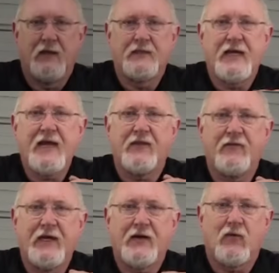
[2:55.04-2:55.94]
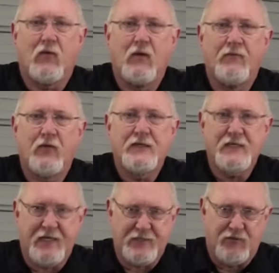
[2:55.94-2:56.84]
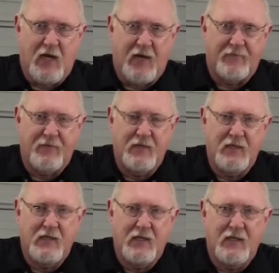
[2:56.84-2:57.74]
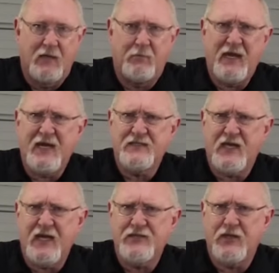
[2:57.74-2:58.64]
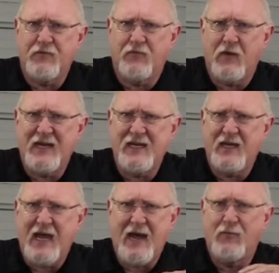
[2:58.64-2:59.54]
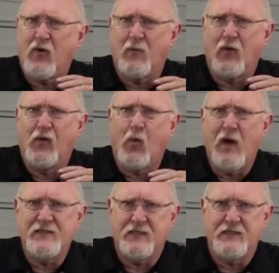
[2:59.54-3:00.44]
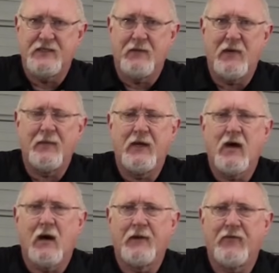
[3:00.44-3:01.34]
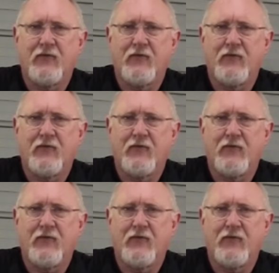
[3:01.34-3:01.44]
Take the vehicle for a test drive. Pay attention for any abnormal noises that may be coming